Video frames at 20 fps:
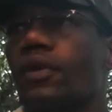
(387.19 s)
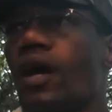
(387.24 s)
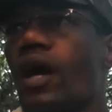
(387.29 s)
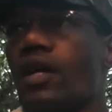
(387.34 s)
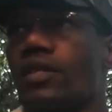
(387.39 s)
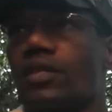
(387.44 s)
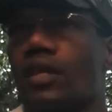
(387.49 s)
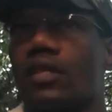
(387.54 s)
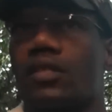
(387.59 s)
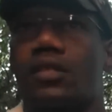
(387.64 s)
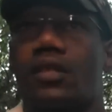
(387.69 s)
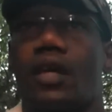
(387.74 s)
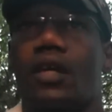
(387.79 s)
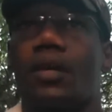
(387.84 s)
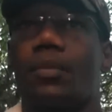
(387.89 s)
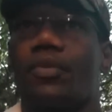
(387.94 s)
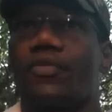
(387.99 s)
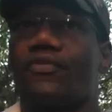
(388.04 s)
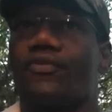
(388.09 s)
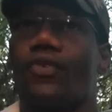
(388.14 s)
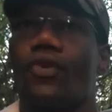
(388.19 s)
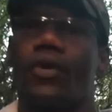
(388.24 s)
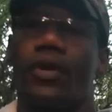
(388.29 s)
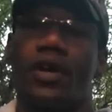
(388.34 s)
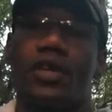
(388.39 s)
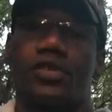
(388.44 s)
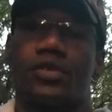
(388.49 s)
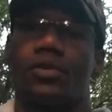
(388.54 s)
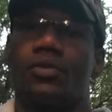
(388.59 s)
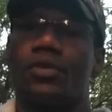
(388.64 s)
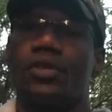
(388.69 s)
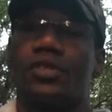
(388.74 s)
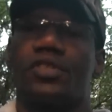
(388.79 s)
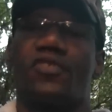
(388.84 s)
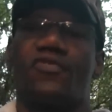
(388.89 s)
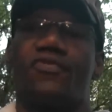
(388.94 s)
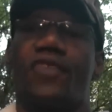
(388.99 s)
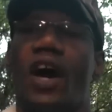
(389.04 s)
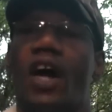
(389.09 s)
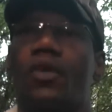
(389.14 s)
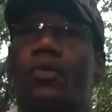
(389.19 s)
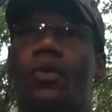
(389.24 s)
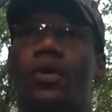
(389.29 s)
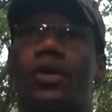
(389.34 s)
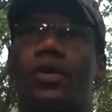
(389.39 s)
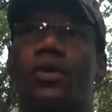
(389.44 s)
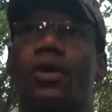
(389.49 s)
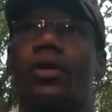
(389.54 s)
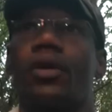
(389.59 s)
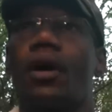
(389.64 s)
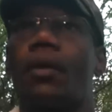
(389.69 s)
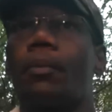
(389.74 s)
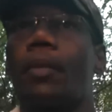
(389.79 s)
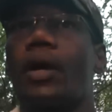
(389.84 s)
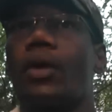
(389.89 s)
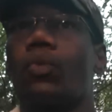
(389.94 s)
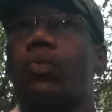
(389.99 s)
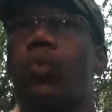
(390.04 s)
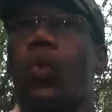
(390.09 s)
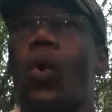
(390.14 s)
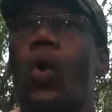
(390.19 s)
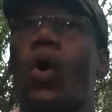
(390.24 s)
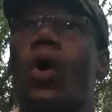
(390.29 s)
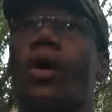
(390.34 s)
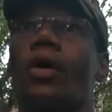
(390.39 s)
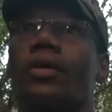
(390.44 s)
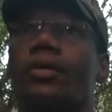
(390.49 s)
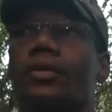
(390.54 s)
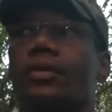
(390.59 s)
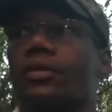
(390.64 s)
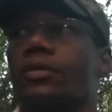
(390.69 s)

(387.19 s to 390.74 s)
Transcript: As I stated before, there's no need to fight one another or make war.